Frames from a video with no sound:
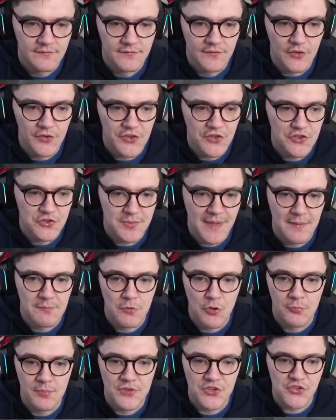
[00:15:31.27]
Not a huge amount of
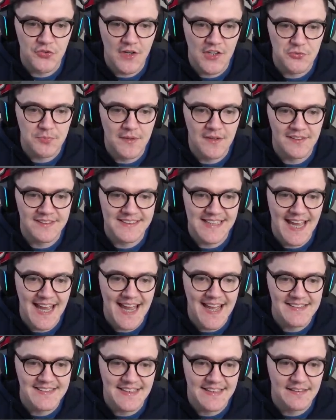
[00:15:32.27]
movement. Scratch marks
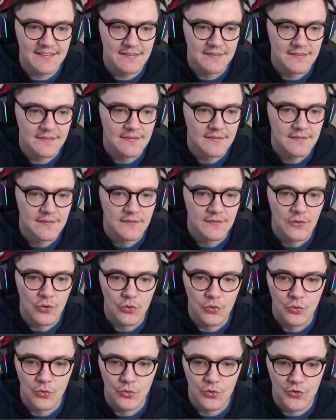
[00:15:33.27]
heading
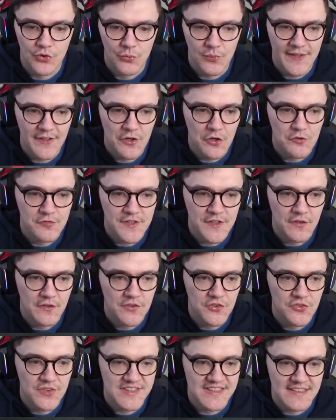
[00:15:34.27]
all the way over
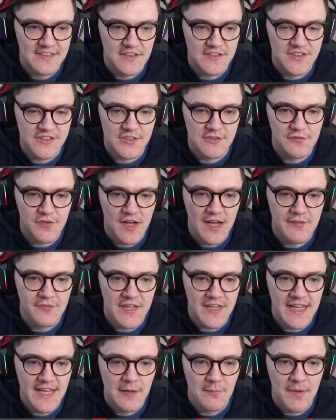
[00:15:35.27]
yonder. Is that the survivor?
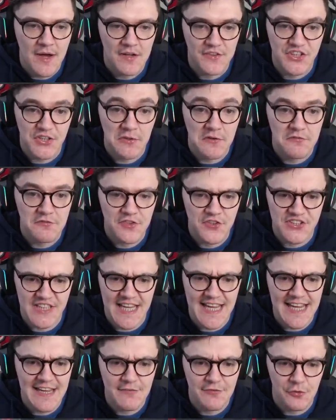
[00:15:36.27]
Earmarks going for the
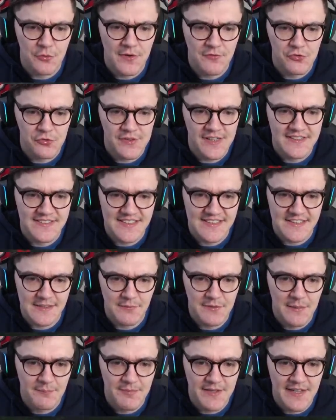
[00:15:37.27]
save. Whoever it is, there's
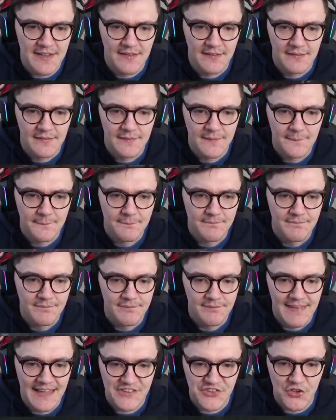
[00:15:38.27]
someone up here.
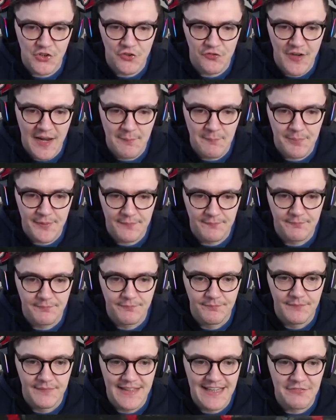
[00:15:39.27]
That's not a ramp.
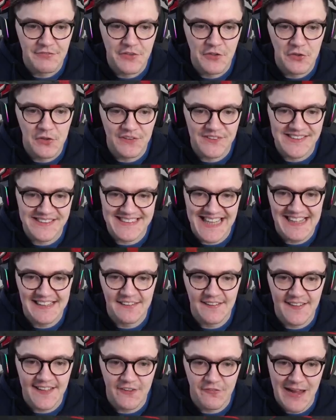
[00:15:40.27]
Even though it looks exactly
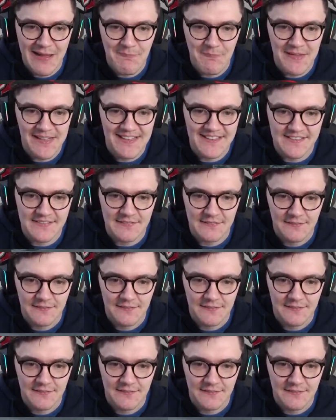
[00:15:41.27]
like a ramp, it isn't.